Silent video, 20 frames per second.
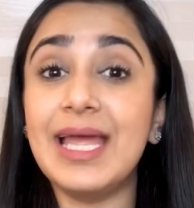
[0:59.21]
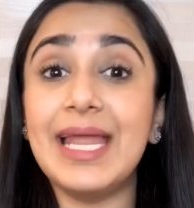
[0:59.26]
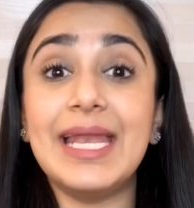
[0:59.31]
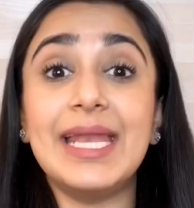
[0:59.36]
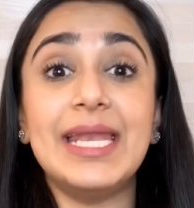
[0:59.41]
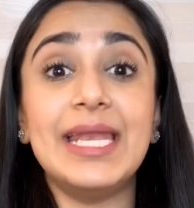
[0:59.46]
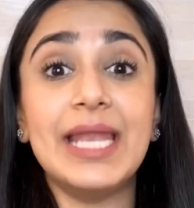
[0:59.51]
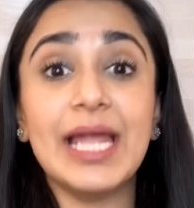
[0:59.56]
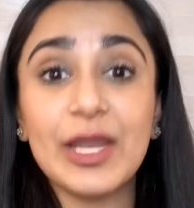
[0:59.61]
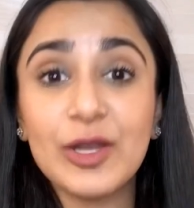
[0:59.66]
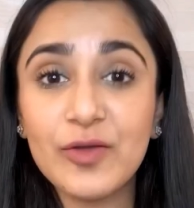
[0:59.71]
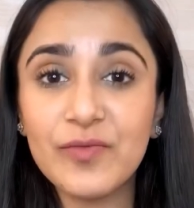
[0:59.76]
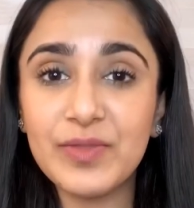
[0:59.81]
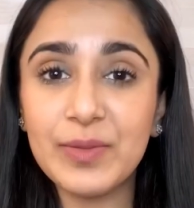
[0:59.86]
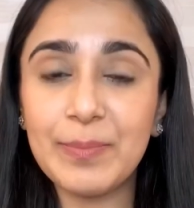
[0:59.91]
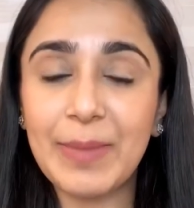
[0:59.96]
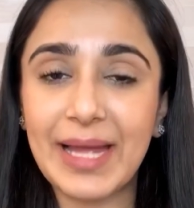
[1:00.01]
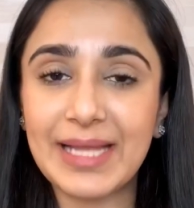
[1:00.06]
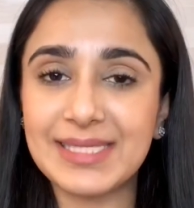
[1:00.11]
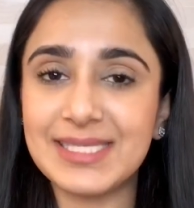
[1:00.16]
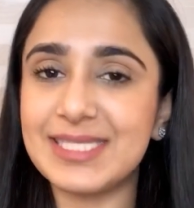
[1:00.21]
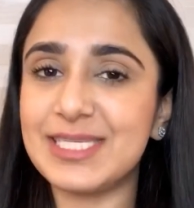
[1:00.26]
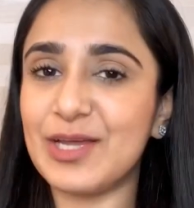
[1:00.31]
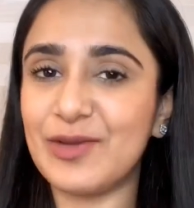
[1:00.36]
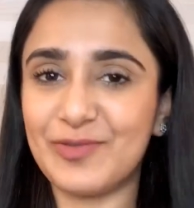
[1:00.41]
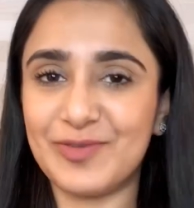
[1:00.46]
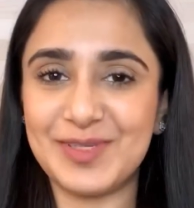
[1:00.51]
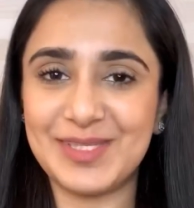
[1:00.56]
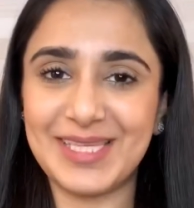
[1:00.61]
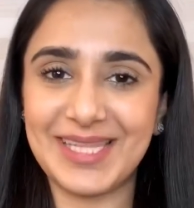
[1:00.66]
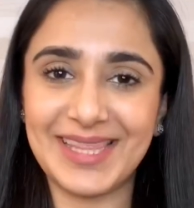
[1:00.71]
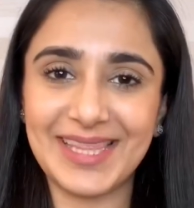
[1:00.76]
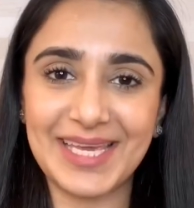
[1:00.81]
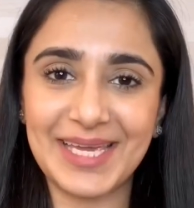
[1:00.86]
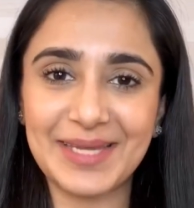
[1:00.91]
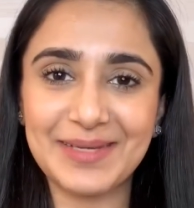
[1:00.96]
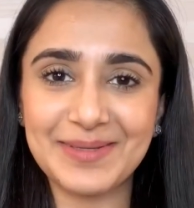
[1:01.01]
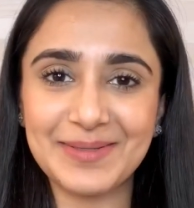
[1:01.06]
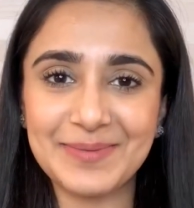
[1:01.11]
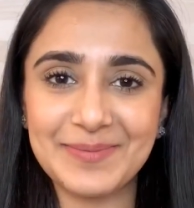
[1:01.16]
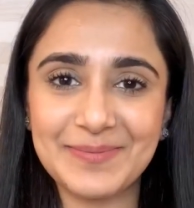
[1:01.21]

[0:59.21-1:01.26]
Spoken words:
None of the bad stuff is in there.